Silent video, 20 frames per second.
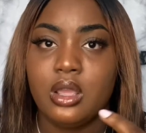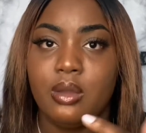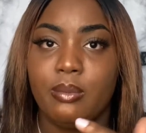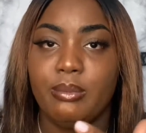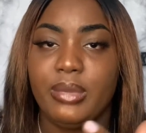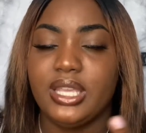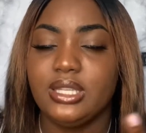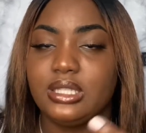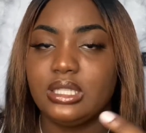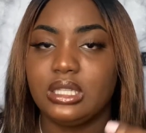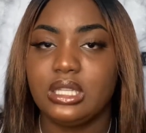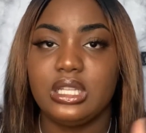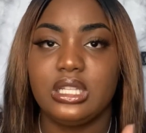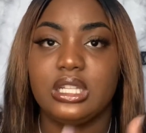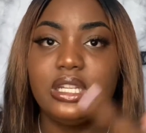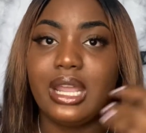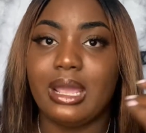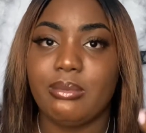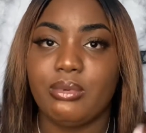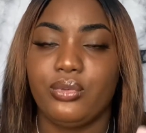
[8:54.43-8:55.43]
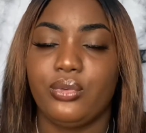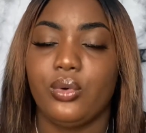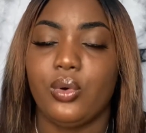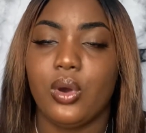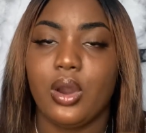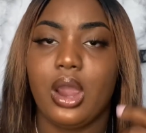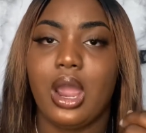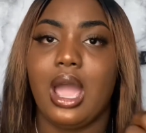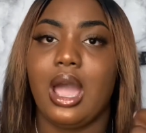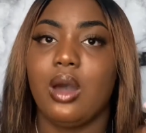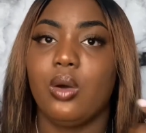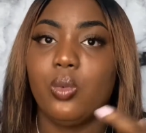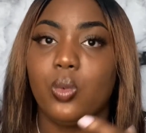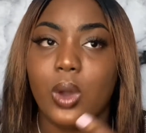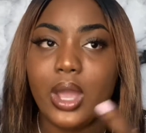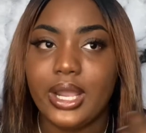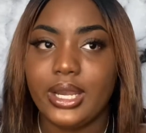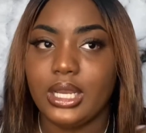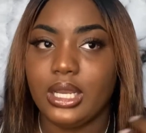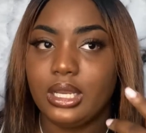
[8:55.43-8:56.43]
Basically, the night before, I'll
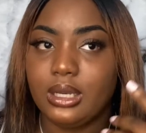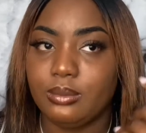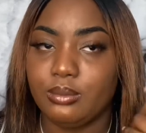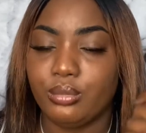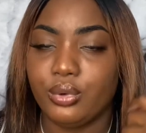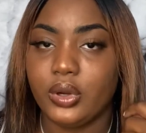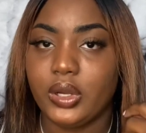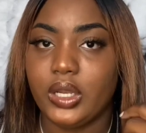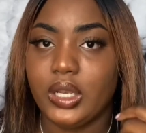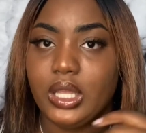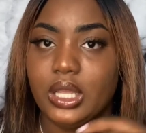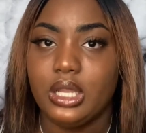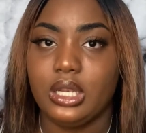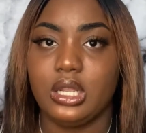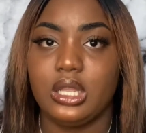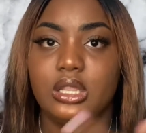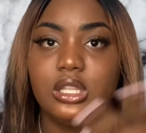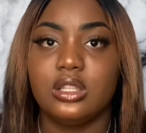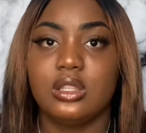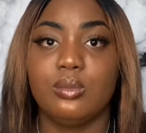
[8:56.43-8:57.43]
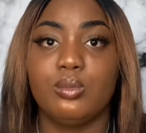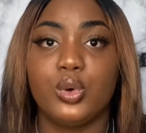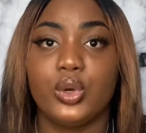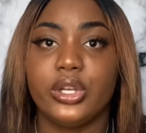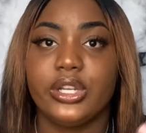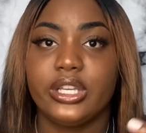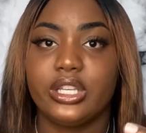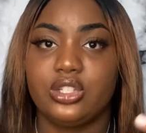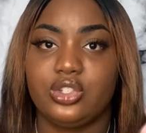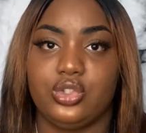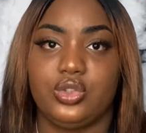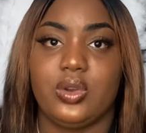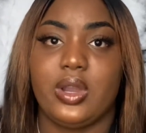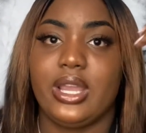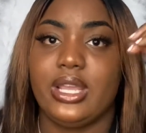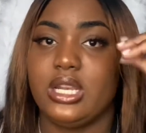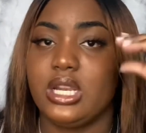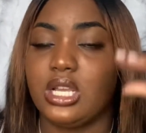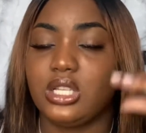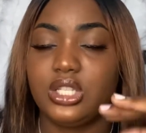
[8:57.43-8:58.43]
wet it, braid it, and then the morning it's dry,
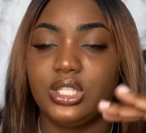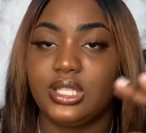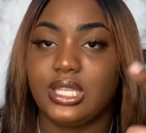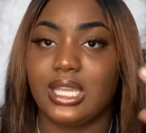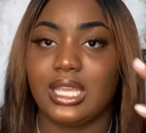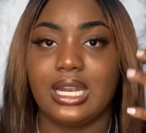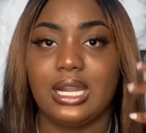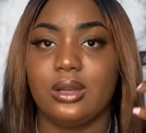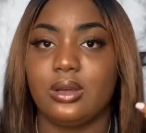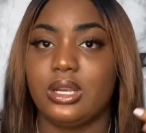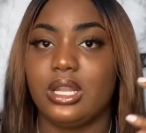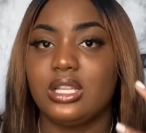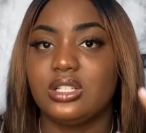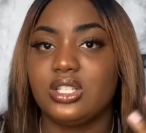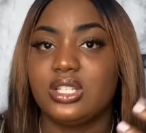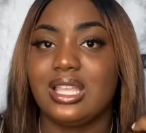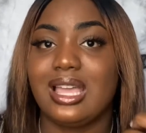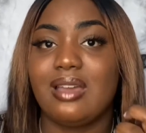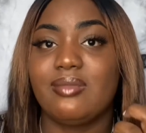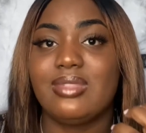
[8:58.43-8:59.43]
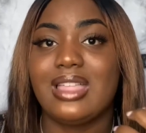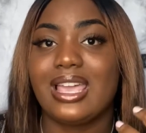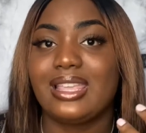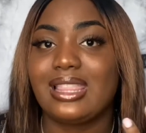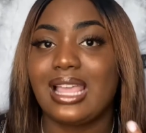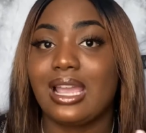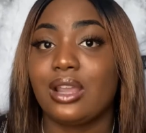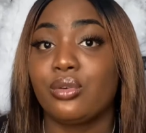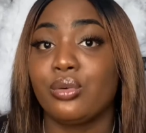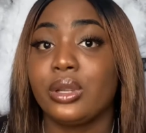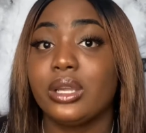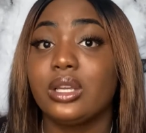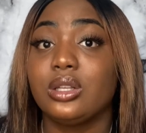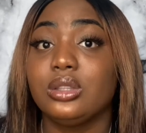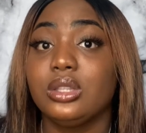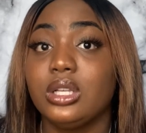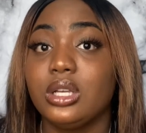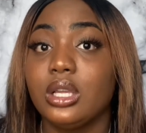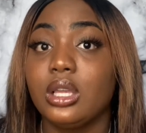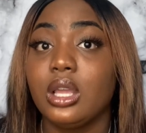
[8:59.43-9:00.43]
and I'll just take it out, and I'll just have like that crinkle
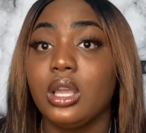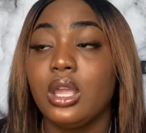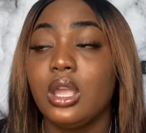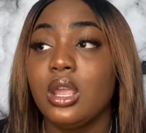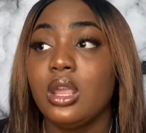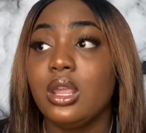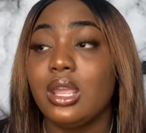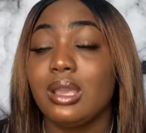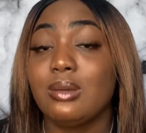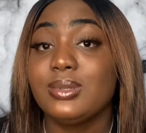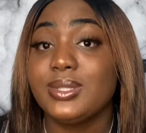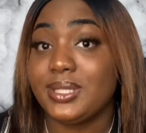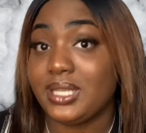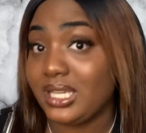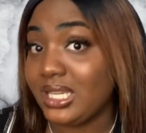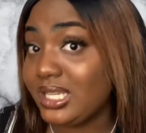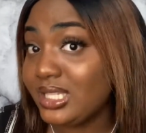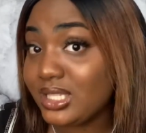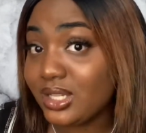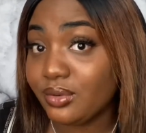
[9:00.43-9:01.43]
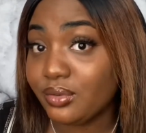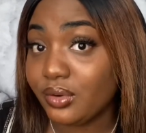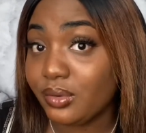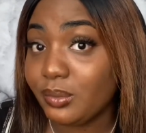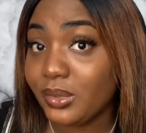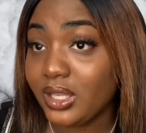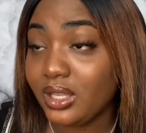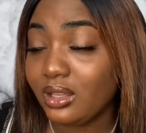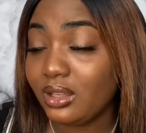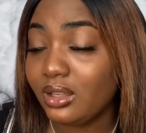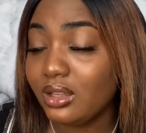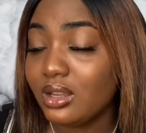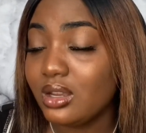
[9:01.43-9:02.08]
look. It was easier for me.